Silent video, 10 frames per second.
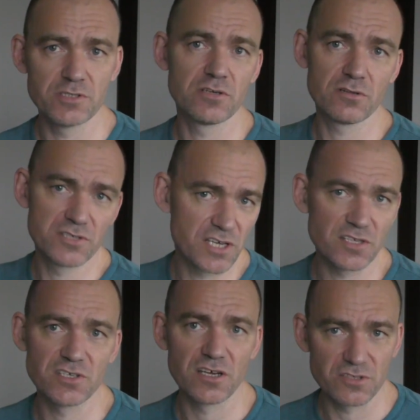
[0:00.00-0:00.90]
You know, the
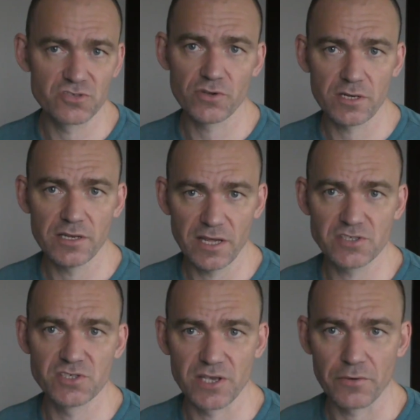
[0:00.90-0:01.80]
suds aren't strictly
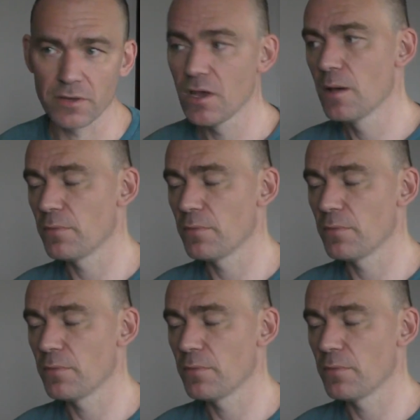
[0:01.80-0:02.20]
necessary,